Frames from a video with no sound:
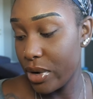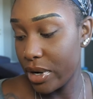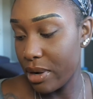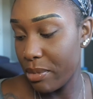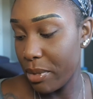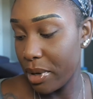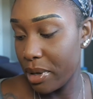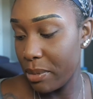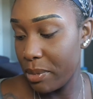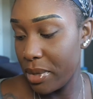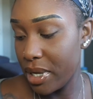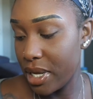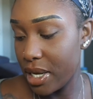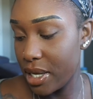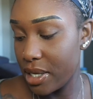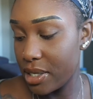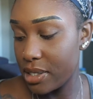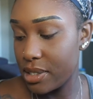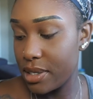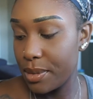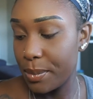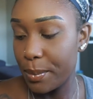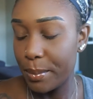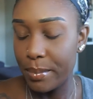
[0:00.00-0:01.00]
recommend it
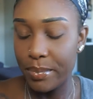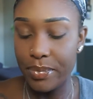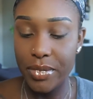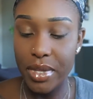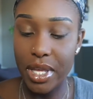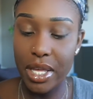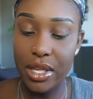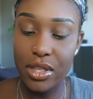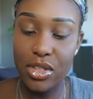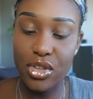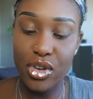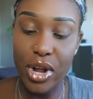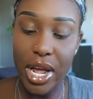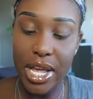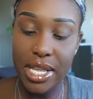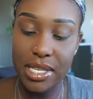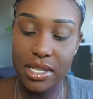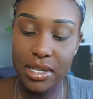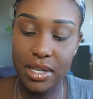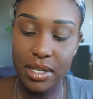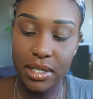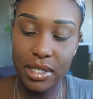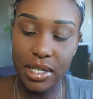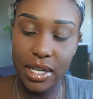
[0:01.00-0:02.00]
because it
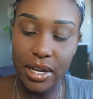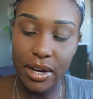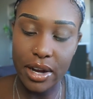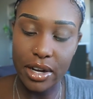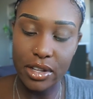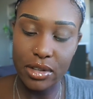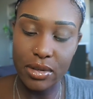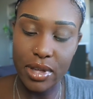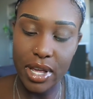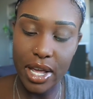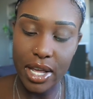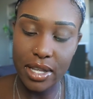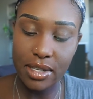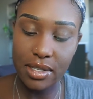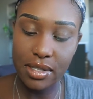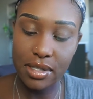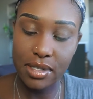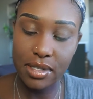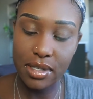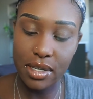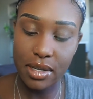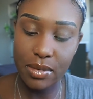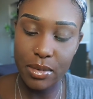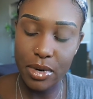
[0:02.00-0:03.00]
dries clear and you can't
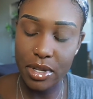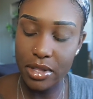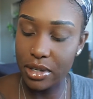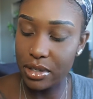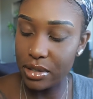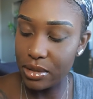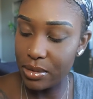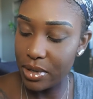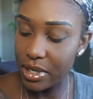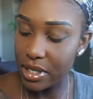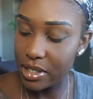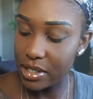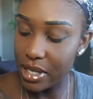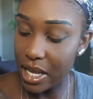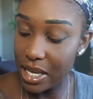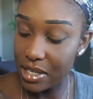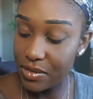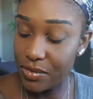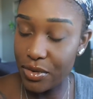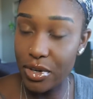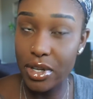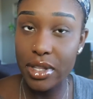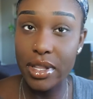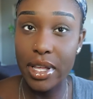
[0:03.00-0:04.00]
see where the glue is. As
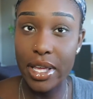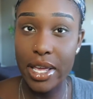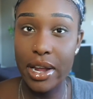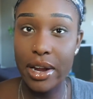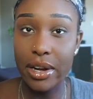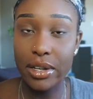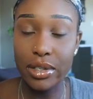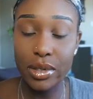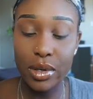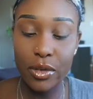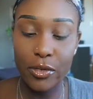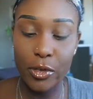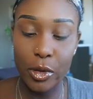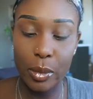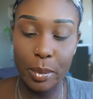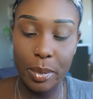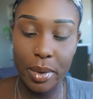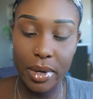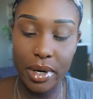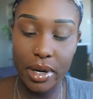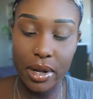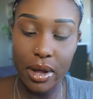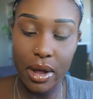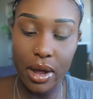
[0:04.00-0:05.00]
for the hair glue, if you
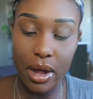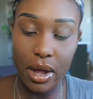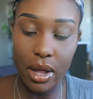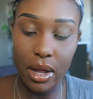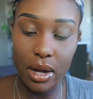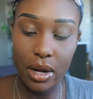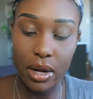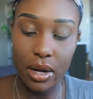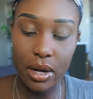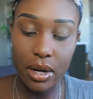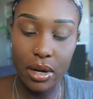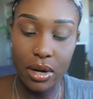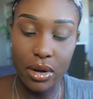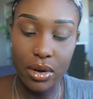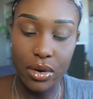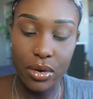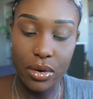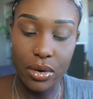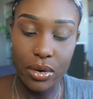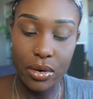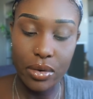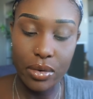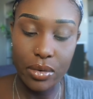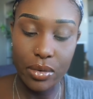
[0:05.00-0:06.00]
put it on
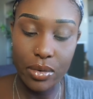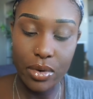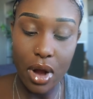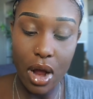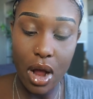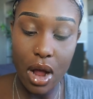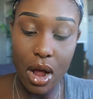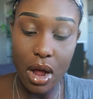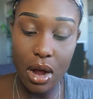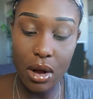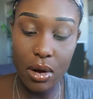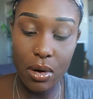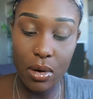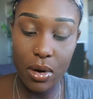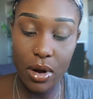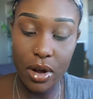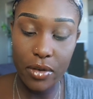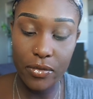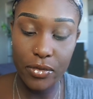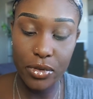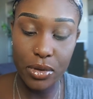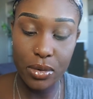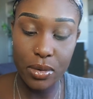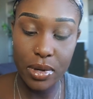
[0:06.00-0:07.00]
wrong or
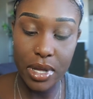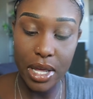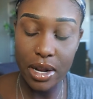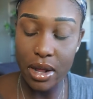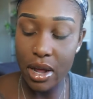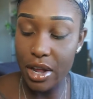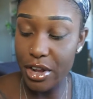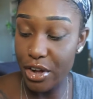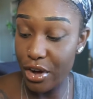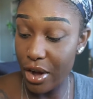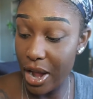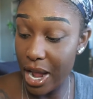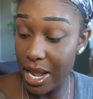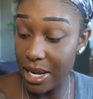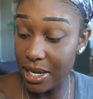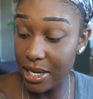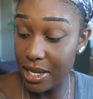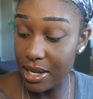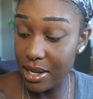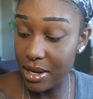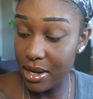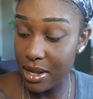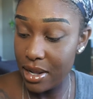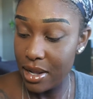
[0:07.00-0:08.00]
if you get it on your
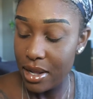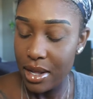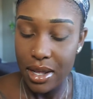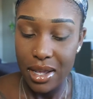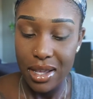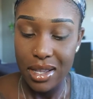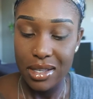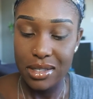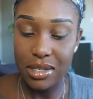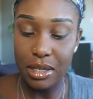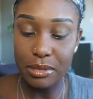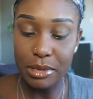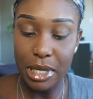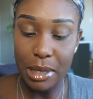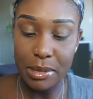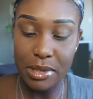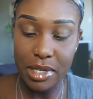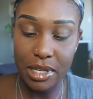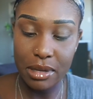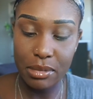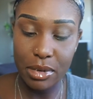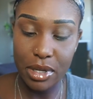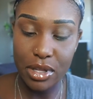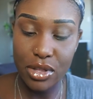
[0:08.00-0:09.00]
eyelid, sometimes
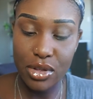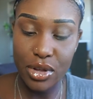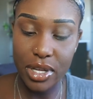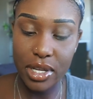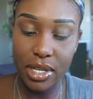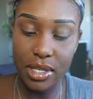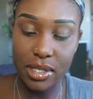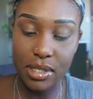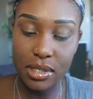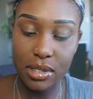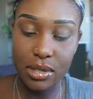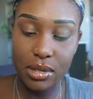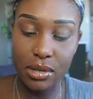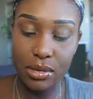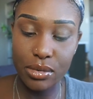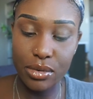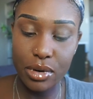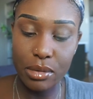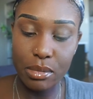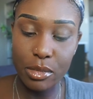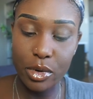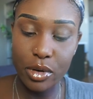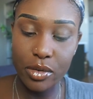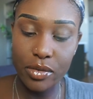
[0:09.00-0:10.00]
it can be tricky to
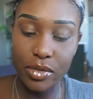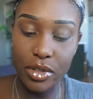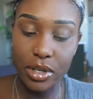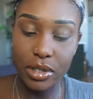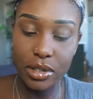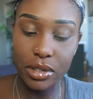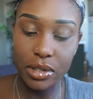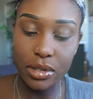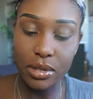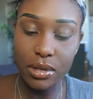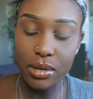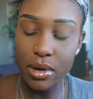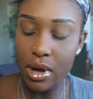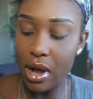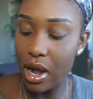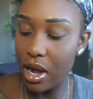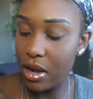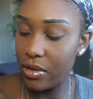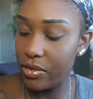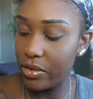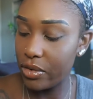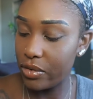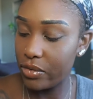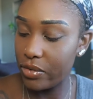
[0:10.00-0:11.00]
remove the glue
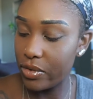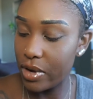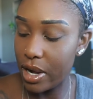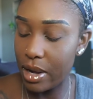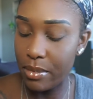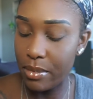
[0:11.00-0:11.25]
off of